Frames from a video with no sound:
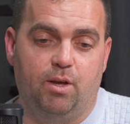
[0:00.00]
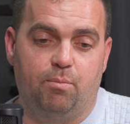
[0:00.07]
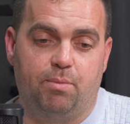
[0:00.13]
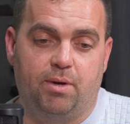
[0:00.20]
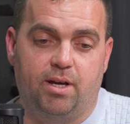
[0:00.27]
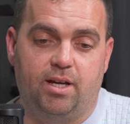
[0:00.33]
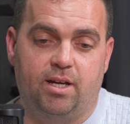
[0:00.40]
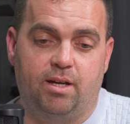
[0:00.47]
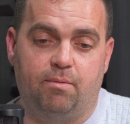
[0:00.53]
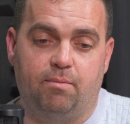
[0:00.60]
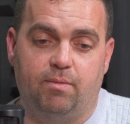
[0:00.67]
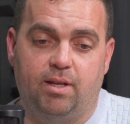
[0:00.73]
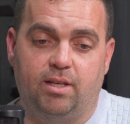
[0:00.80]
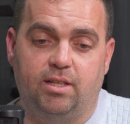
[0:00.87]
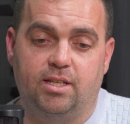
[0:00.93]
But
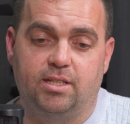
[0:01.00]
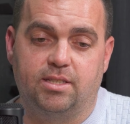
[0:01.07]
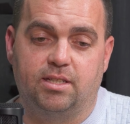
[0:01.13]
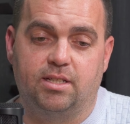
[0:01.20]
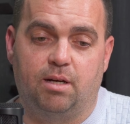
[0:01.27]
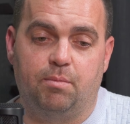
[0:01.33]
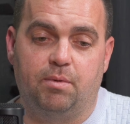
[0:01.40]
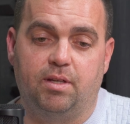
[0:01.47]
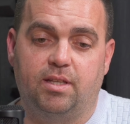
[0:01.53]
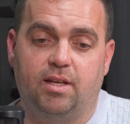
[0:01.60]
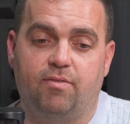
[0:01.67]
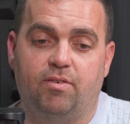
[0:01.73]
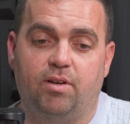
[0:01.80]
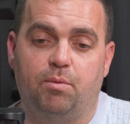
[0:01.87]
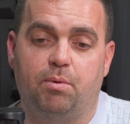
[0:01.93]
in years to come, he'll
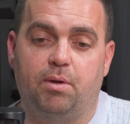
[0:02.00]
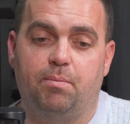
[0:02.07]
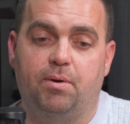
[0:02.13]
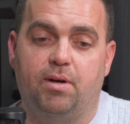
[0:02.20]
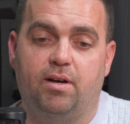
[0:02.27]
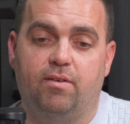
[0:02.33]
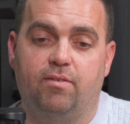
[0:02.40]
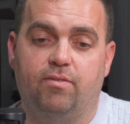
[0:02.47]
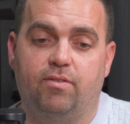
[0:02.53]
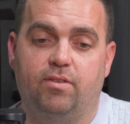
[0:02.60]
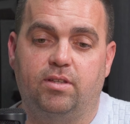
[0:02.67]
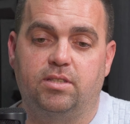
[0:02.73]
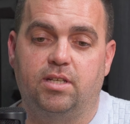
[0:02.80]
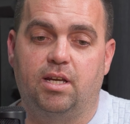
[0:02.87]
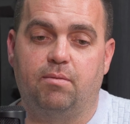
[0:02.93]
definitely be part of
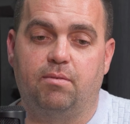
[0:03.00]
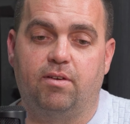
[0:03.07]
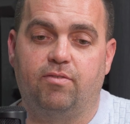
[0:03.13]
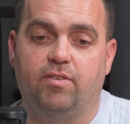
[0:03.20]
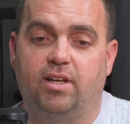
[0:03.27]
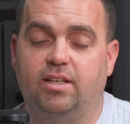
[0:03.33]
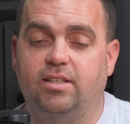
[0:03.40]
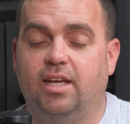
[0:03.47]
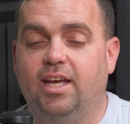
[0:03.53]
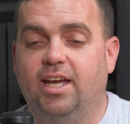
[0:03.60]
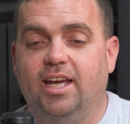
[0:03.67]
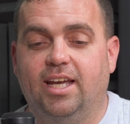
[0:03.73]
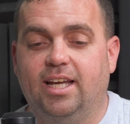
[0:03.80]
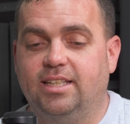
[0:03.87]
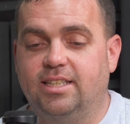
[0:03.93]
the team. And I think
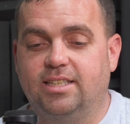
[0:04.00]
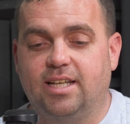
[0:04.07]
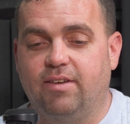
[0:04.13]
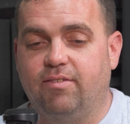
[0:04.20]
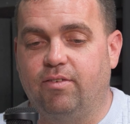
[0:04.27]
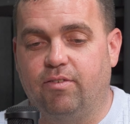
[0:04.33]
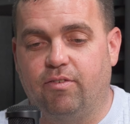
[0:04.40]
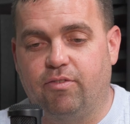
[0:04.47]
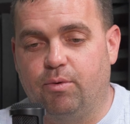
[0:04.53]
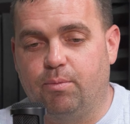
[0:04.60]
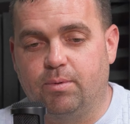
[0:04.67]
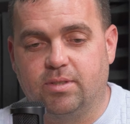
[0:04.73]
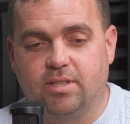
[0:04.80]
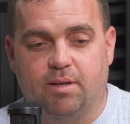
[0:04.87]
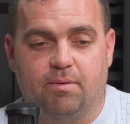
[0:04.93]
it's the same thing with a
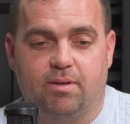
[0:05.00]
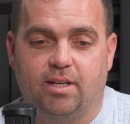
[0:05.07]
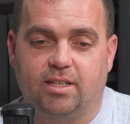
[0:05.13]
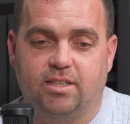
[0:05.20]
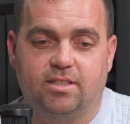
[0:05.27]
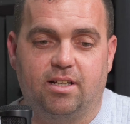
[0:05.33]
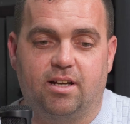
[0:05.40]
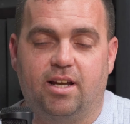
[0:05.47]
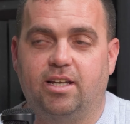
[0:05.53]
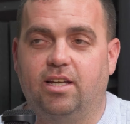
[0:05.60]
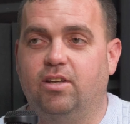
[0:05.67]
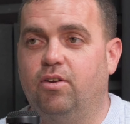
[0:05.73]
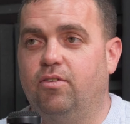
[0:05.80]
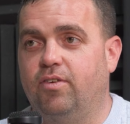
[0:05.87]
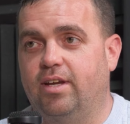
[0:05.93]
football team. And it's like your
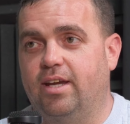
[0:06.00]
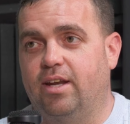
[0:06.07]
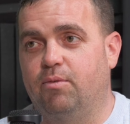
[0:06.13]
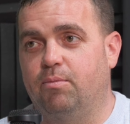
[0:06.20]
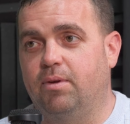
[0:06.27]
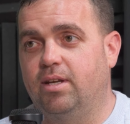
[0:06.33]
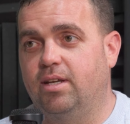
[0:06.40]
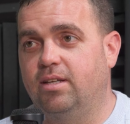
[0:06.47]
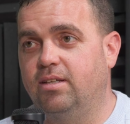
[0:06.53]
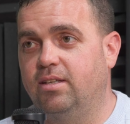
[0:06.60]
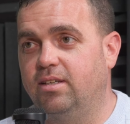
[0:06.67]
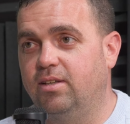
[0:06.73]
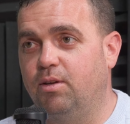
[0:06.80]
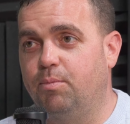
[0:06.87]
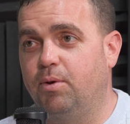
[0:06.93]
youth academy.
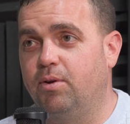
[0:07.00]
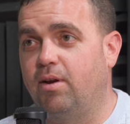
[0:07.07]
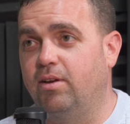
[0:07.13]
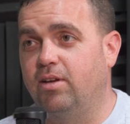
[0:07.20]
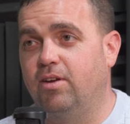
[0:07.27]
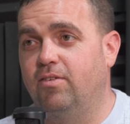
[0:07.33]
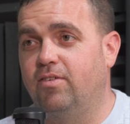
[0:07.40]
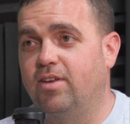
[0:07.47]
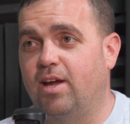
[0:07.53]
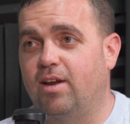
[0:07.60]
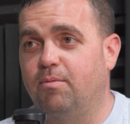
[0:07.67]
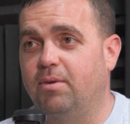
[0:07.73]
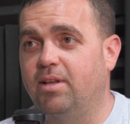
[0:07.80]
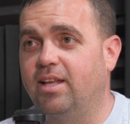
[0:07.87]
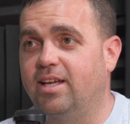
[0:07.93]
You build up your youth
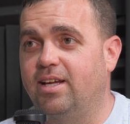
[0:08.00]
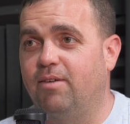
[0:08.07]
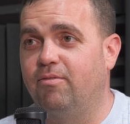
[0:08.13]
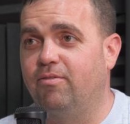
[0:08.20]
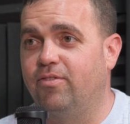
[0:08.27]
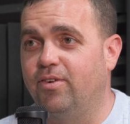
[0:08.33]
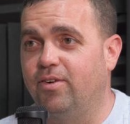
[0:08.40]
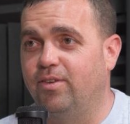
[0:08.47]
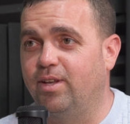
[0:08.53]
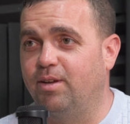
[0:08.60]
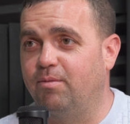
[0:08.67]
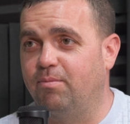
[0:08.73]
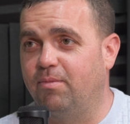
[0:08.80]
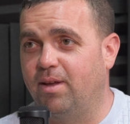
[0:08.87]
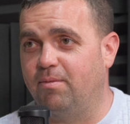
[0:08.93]
academy, and they come through,
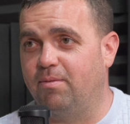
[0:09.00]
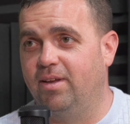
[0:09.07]
and